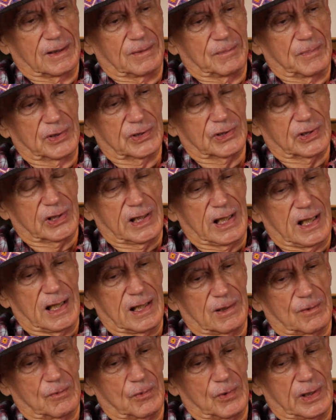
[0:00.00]
Mr.
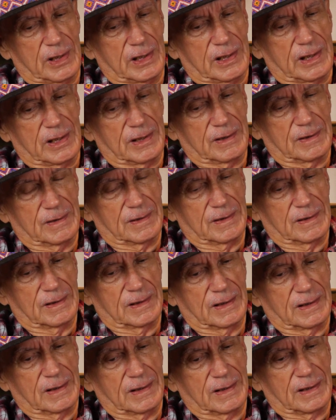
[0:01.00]
Calloway,
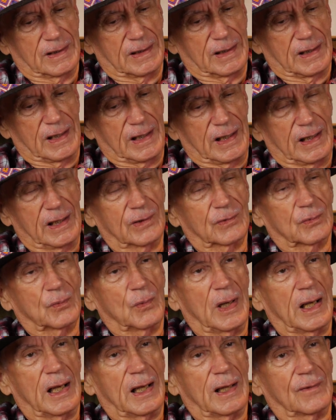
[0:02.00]
his
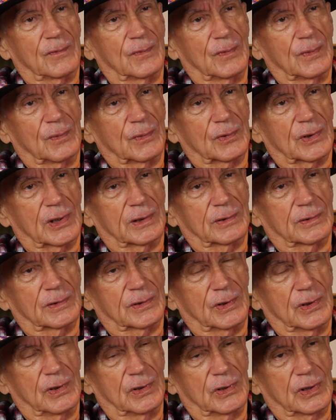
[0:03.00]
wife was a
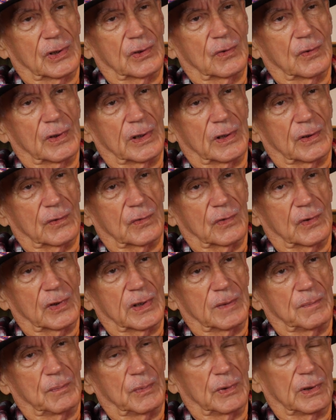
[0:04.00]
good degree of
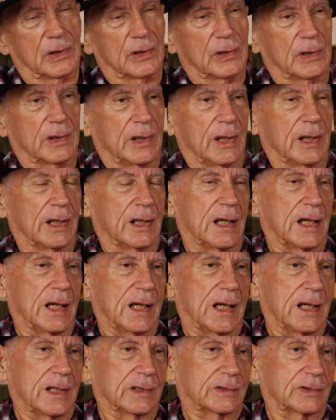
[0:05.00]
Creek blood, and I
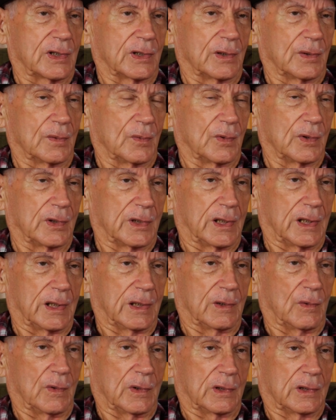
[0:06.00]
asked her one
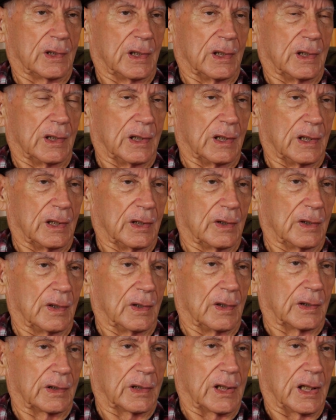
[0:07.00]
day, what
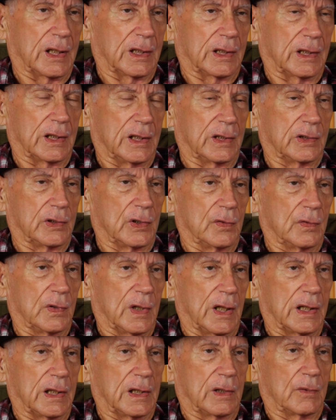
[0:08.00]
kind of Indian, you
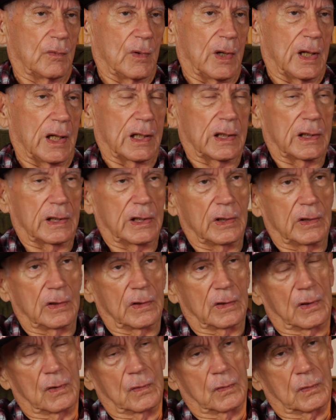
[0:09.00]
native right here
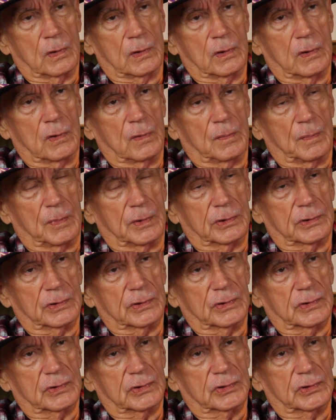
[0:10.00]
or Oklahoma?